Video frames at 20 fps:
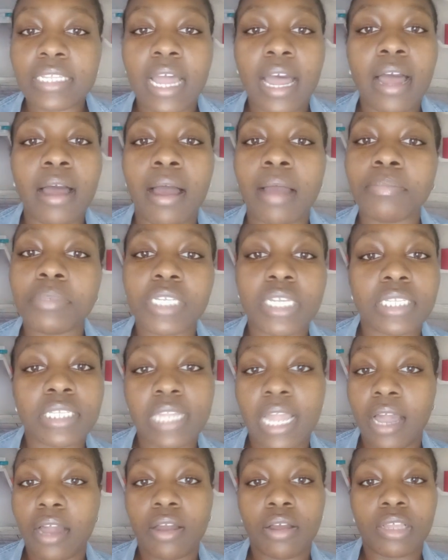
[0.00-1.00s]
I'm just
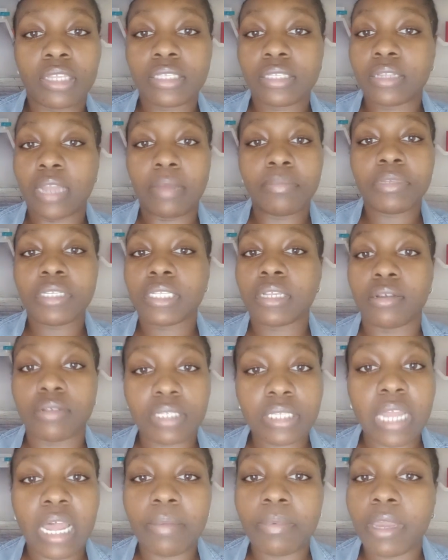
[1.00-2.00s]
gonna
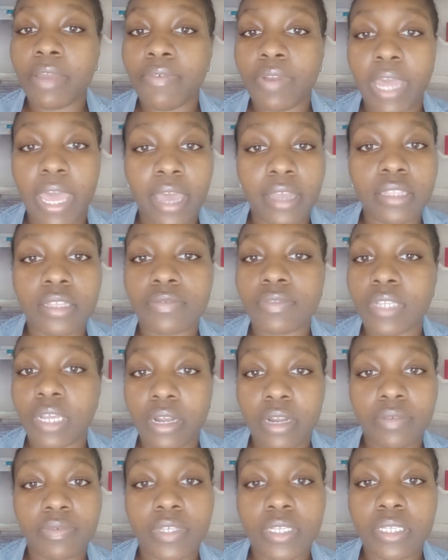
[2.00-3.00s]
stop giving active
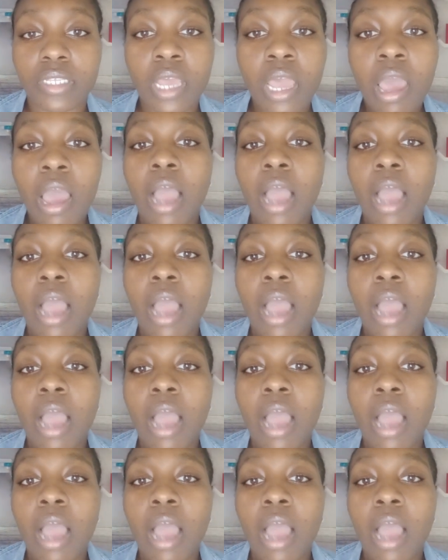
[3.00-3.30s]
service.